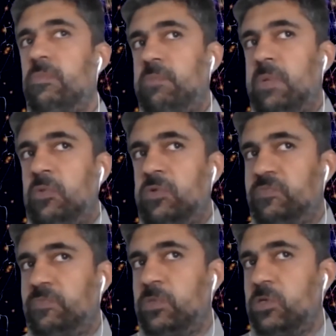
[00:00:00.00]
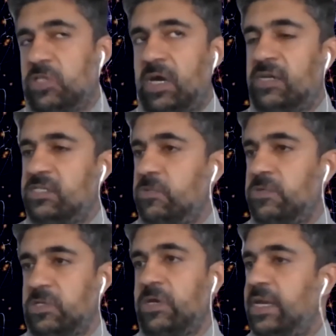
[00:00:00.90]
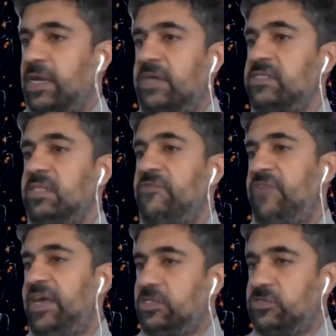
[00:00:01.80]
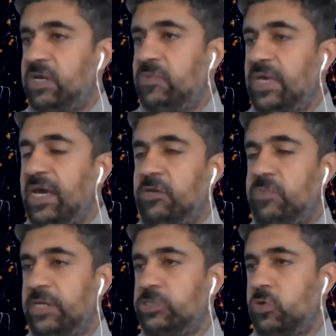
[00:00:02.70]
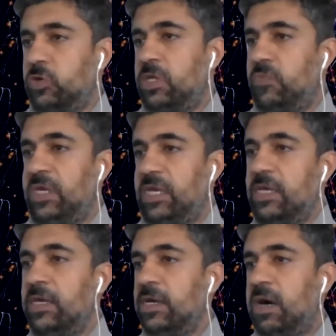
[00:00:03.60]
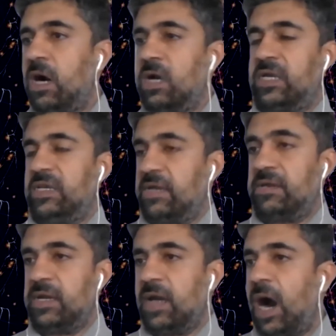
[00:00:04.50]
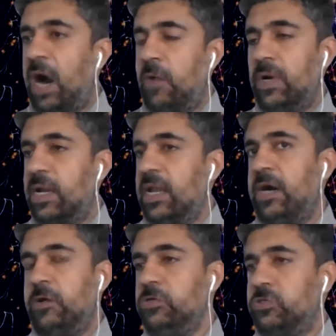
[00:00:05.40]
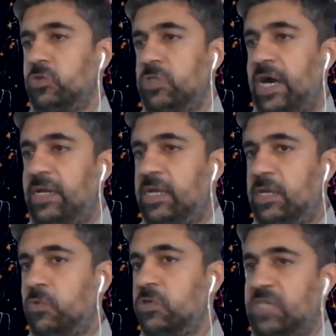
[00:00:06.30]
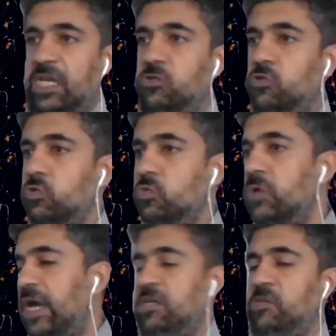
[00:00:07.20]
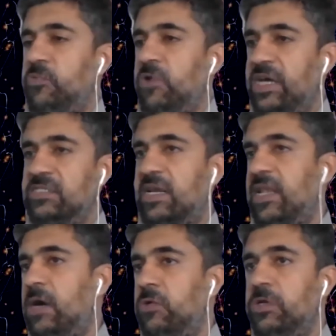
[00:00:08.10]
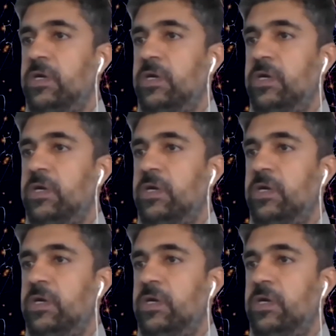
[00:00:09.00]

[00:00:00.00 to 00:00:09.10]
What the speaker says: it was, the answer was looking at us in the face, right? We had to make sure that we architected our cloud so that it was a true enterprise cloud.